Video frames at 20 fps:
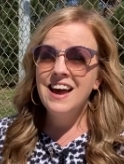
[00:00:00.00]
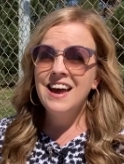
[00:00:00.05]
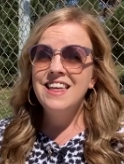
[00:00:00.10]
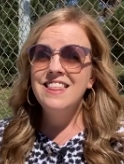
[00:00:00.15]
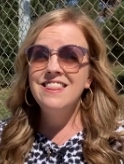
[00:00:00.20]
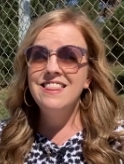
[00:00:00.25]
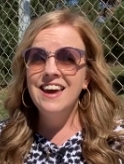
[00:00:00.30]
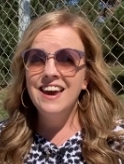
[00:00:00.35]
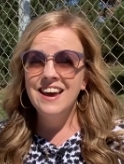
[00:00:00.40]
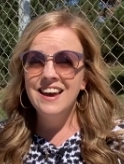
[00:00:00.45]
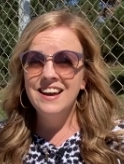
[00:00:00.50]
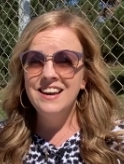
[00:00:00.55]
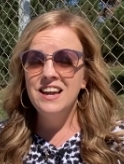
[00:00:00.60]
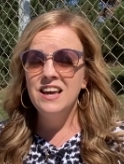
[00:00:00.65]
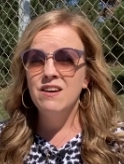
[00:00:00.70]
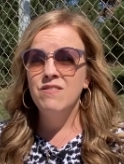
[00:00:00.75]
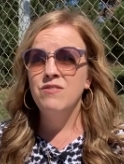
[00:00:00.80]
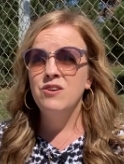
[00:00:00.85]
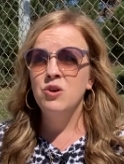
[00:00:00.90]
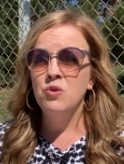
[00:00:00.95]
than
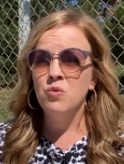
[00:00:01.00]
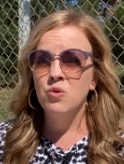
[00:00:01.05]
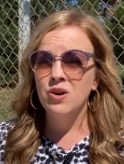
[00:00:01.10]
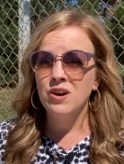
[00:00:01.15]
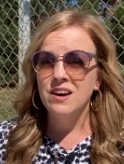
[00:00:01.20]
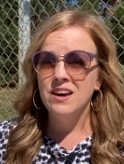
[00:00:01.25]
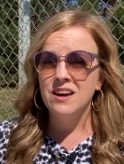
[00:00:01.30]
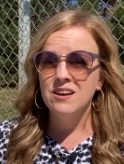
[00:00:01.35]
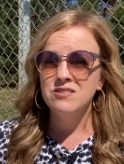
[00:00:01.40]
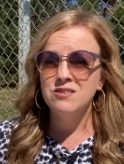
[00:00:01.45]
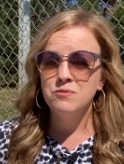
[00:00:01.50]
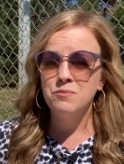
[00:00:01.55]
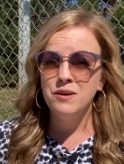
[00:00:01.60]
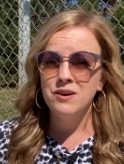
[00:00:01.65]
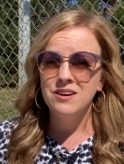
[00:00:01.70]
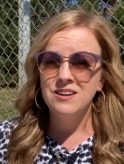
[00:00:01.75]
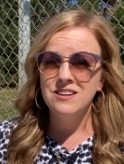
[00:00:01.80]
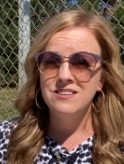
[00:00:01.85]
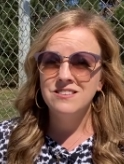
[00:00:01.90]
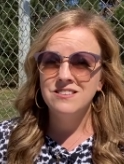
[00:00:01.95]
if you were
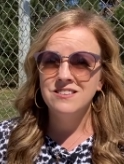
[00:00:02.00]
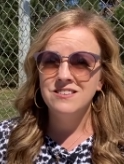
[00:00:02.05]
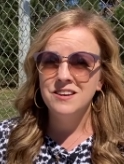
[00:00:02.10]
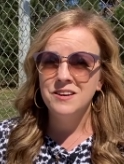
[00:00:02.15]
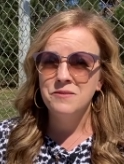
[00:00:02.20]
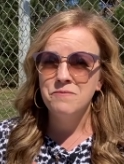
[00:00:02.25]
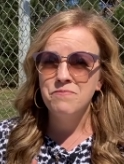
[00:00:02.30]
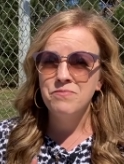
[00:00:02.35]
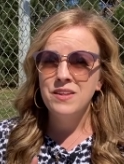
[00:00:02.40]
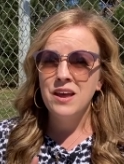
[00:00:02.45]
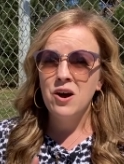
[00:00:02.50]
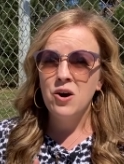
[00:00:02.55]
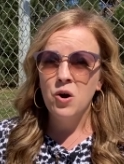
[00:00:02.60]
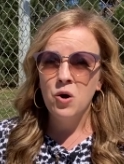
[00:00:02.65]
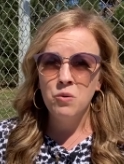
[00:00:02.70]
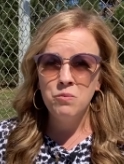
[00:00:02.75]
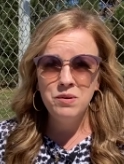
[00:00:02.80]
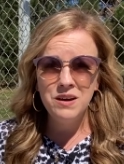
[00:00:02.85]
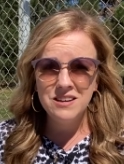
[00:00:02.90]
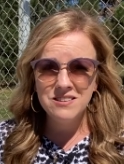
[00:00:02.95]
experiencing
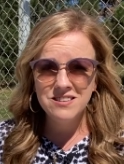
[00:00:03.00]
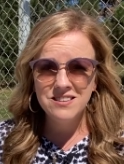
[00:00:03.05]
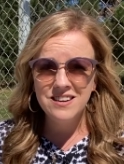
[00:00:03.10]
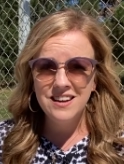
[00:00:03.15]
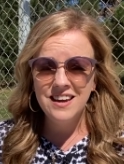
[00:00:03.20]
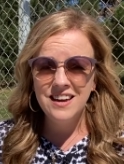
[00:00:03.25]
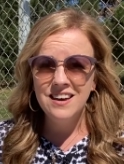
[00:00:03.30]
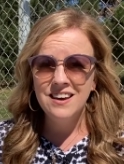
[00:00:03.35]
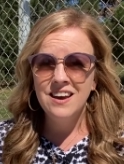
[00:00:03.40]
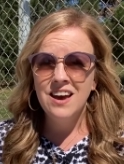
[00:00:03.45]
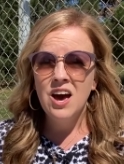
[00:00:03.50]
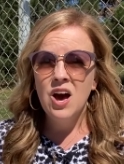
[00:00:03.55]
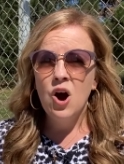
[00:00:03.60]
obesity